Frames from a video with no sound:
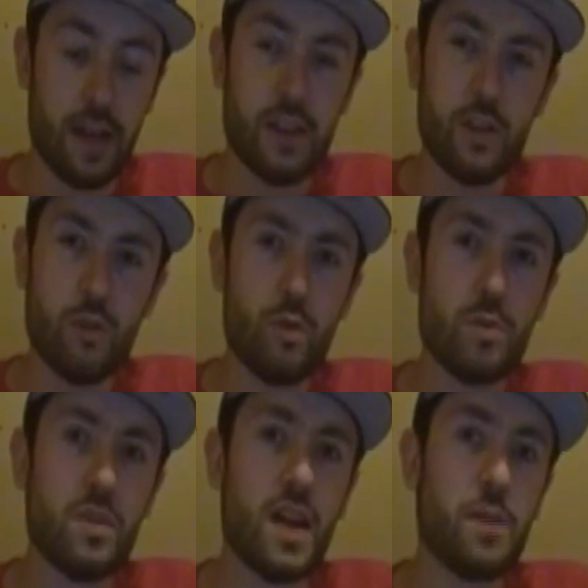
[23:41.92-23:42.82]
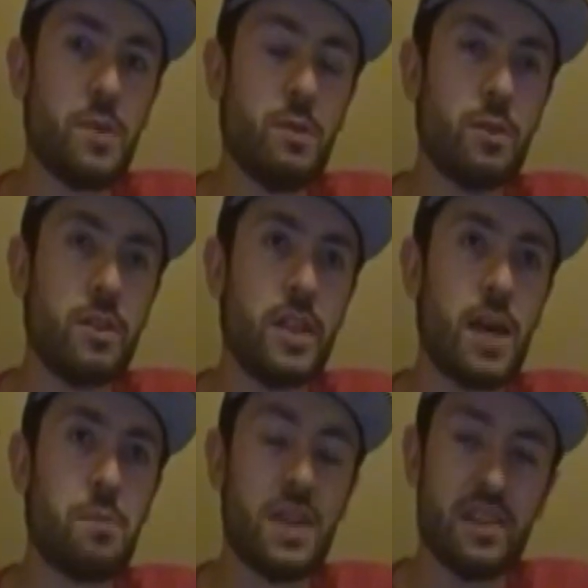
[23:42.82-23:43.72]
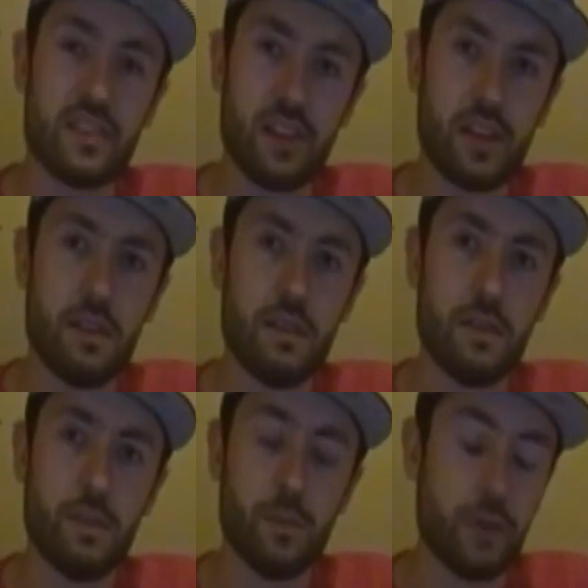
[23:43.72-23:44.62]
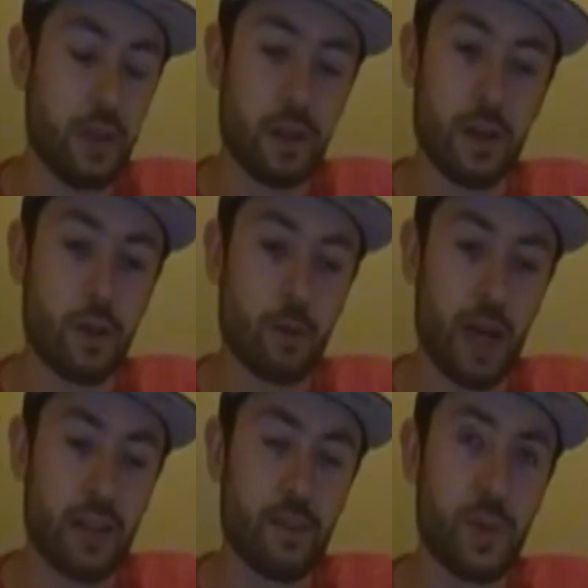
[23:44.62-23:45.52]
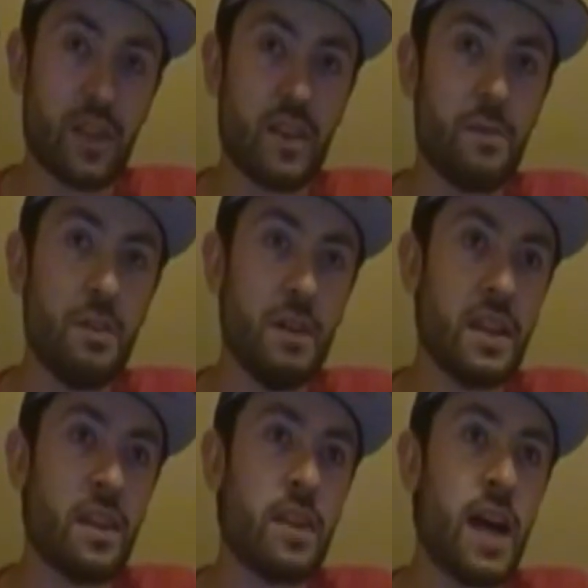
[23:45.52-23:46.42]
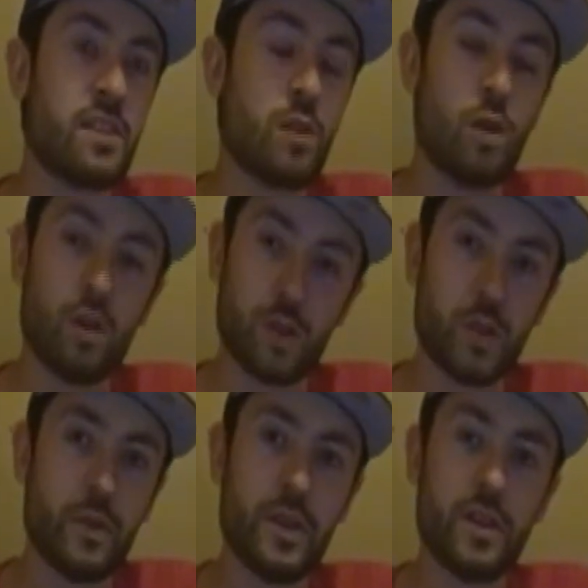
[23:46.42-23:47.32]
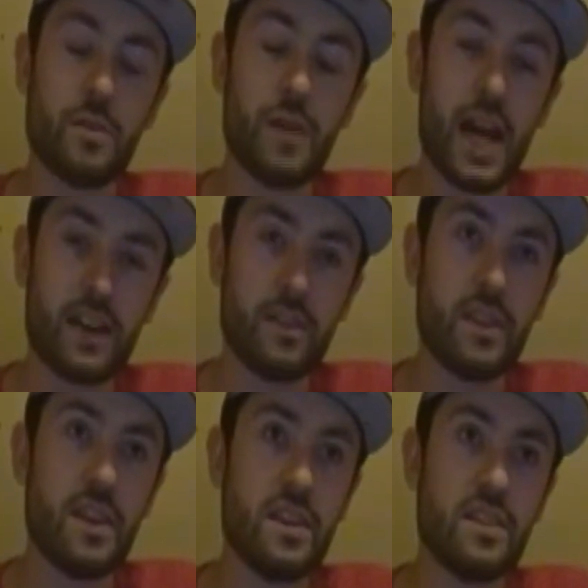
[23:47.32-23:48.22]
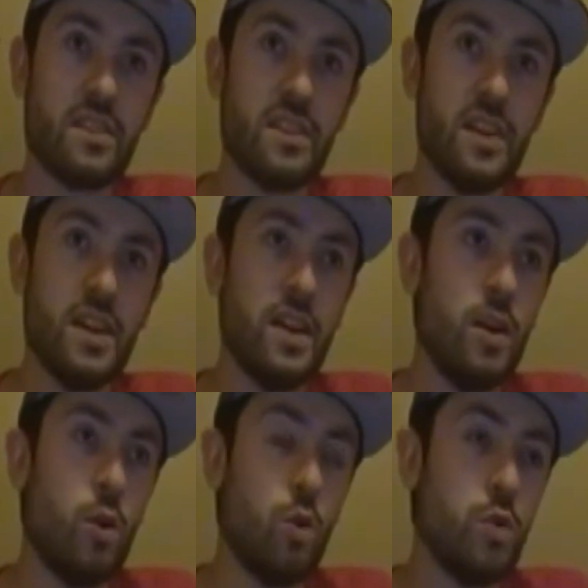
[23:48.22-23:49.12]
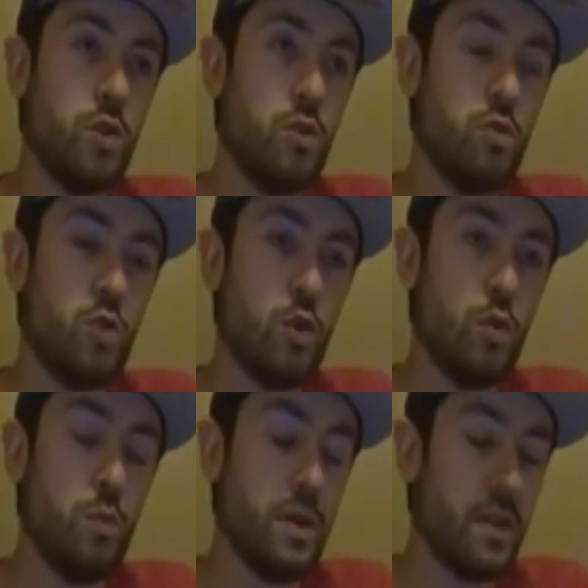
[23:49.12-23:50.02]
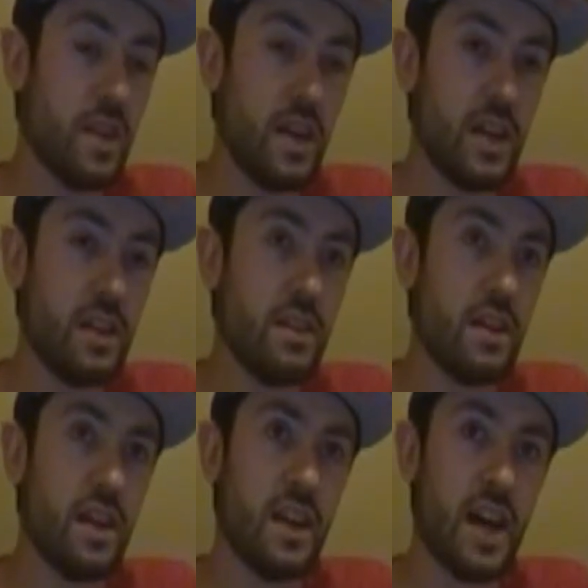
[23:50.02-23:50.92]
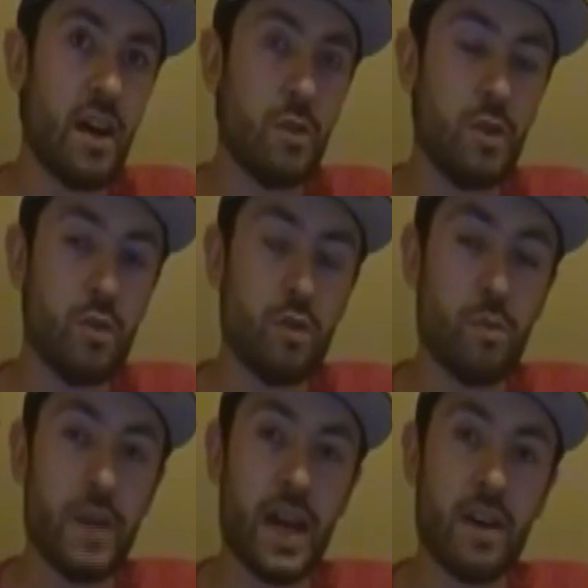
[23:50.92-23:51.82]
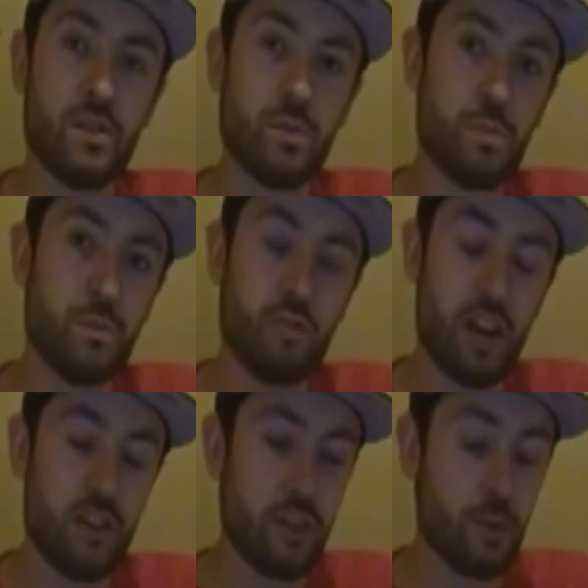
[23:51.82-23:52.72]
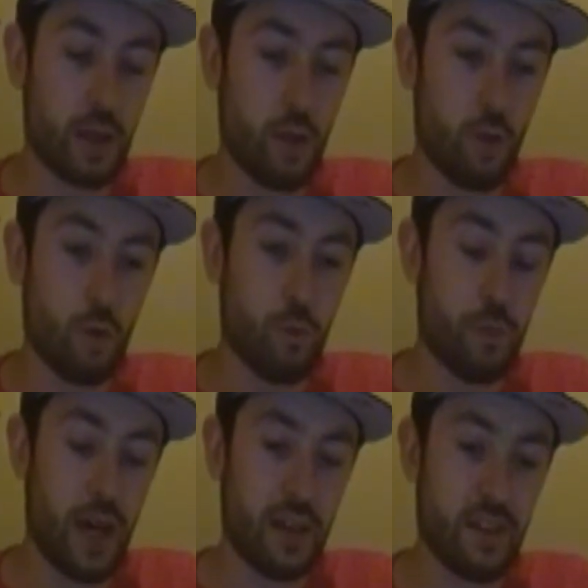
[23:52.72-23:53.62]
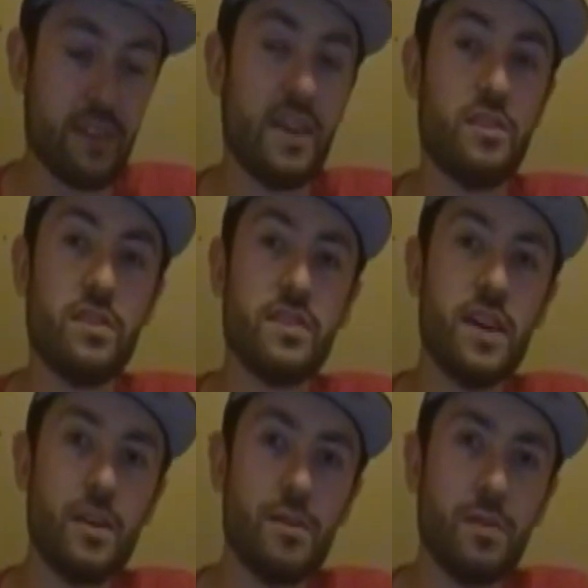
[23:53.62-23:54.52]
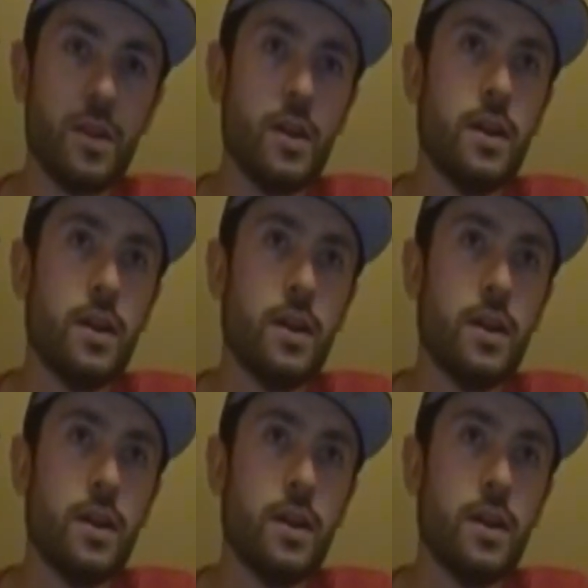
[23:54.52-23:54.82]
And YouTube should not be really that PC, politically correct. Because I feel like that's also another factor to this whole YouTube thing, and how YouTube now is changing with the whole monetization stuff.